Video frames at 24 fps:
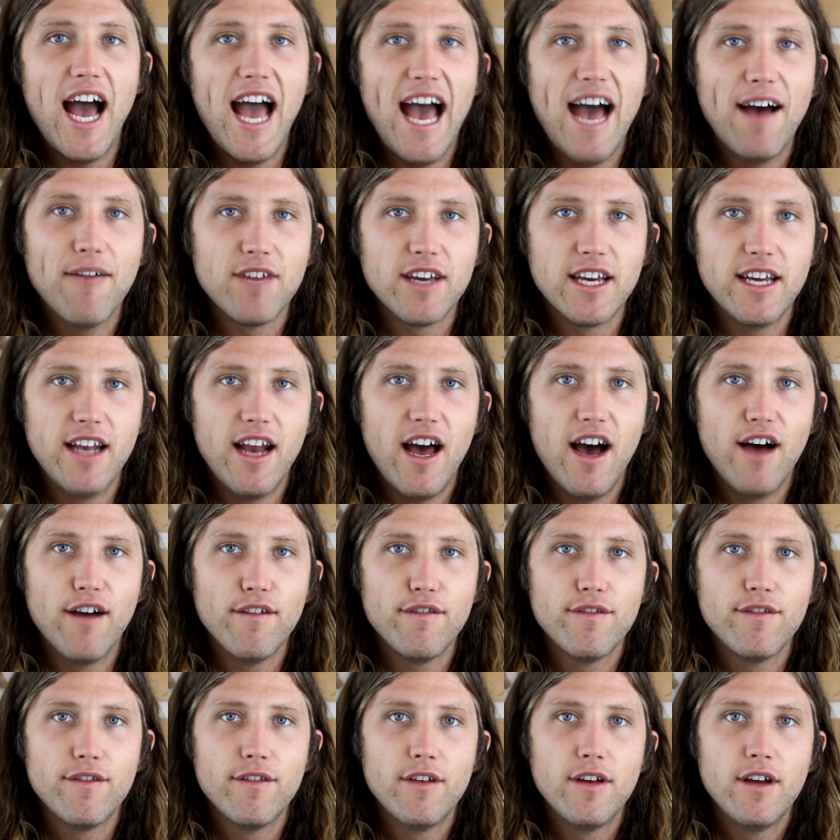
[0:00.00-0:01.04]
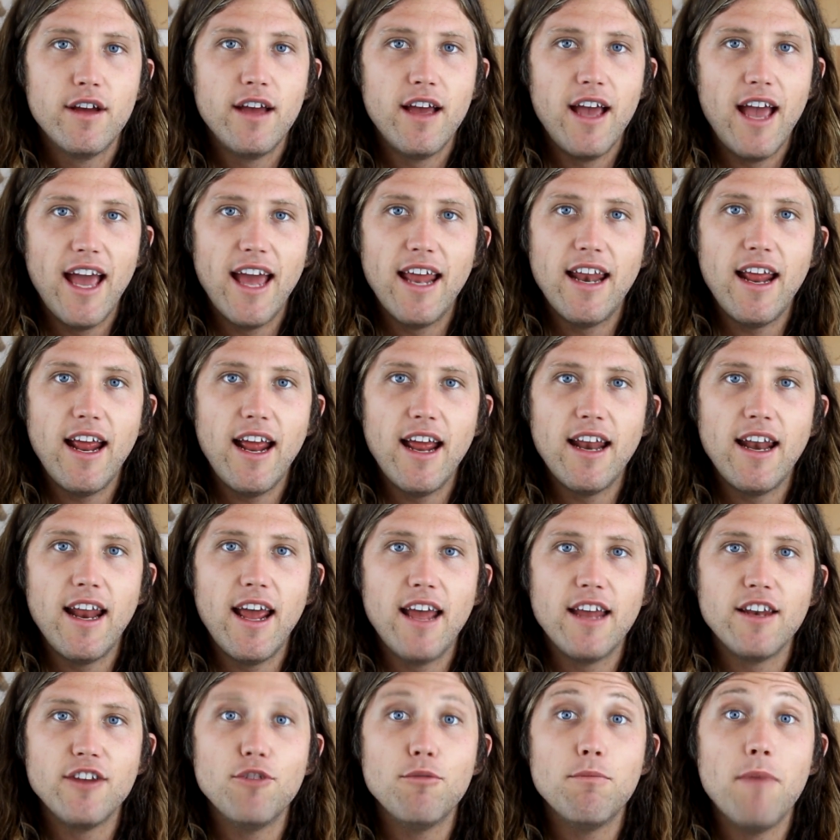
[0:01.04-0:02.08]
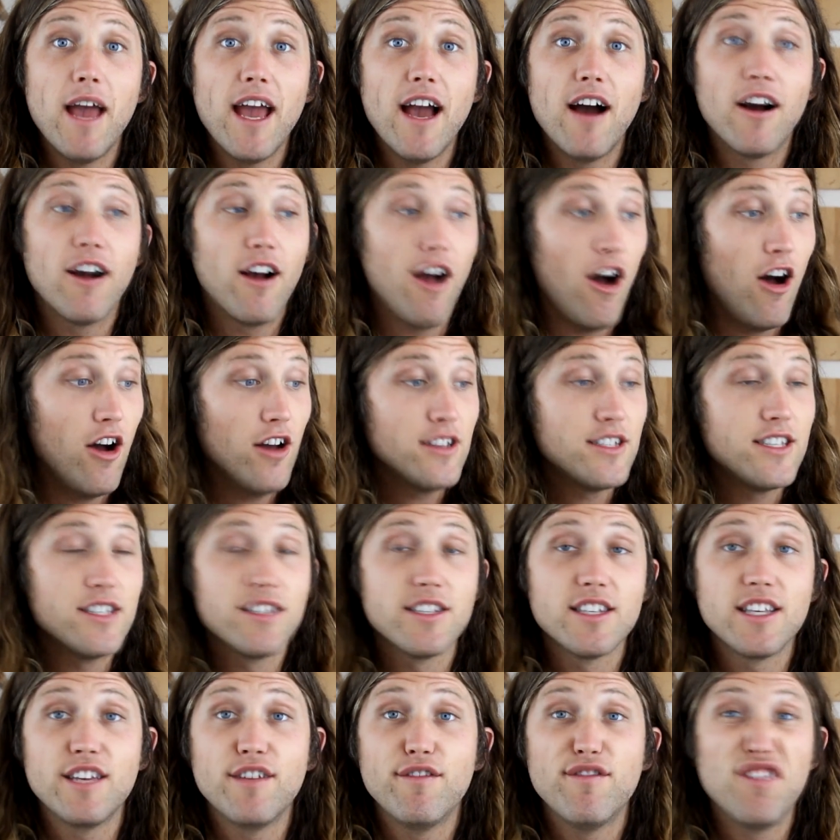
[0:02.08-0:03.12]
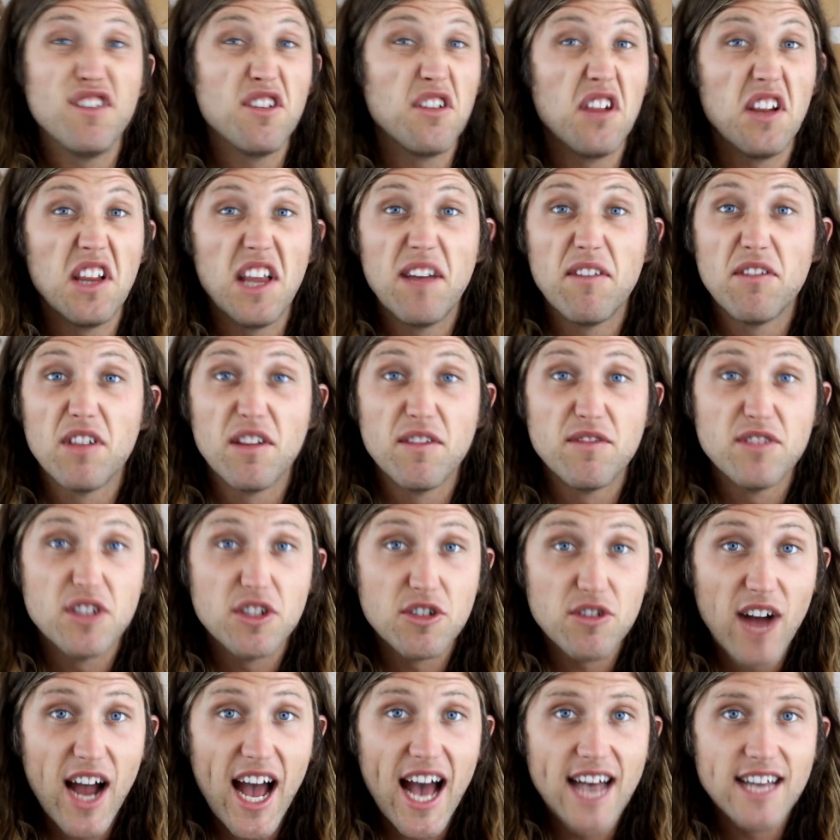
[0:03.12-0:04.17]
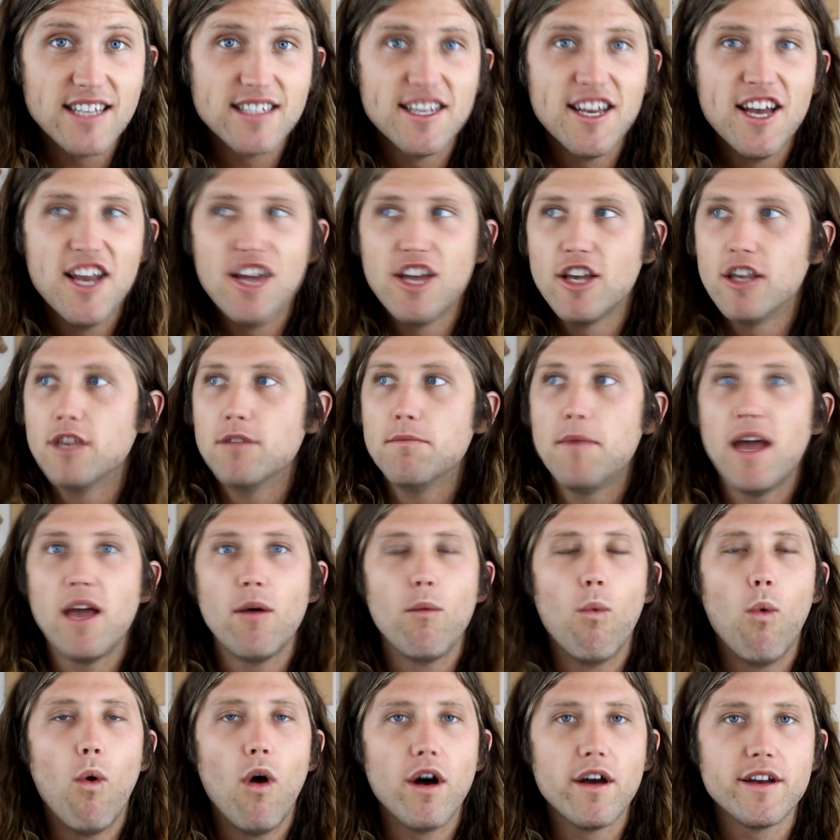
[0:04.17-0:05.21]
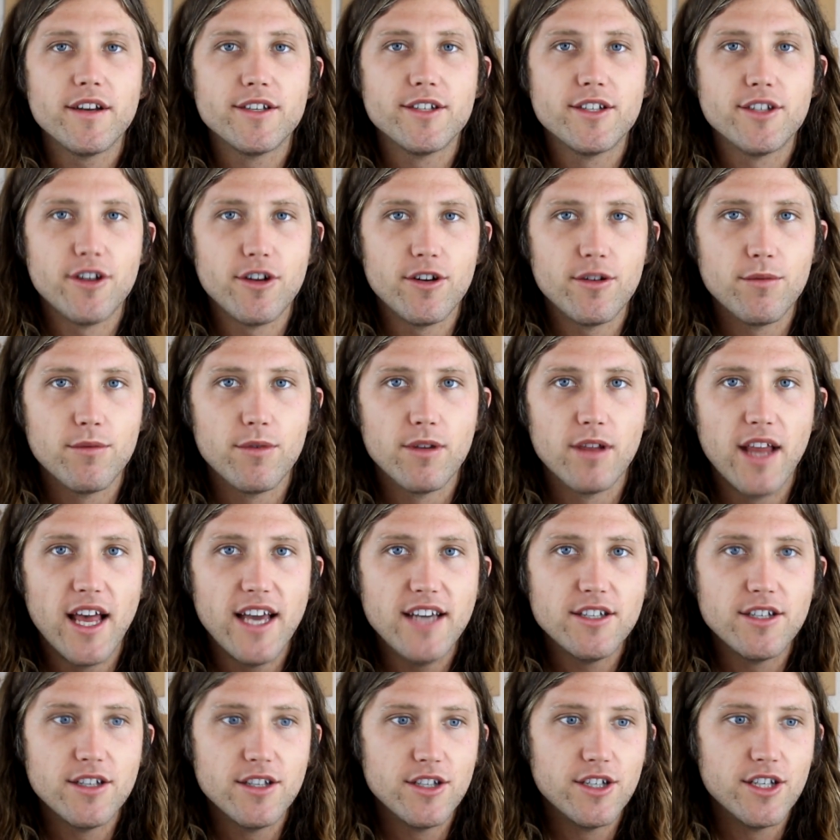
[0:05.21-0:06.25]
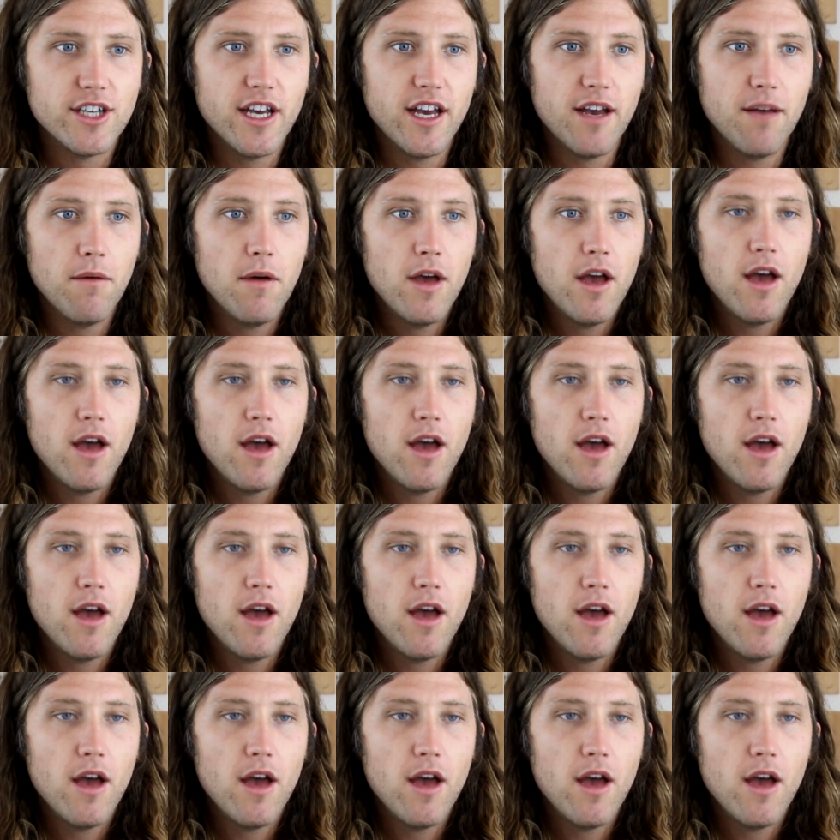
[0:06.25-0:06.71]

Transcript: having enough. And you may unconsciously feel a level of stress. You may want a certain relationship,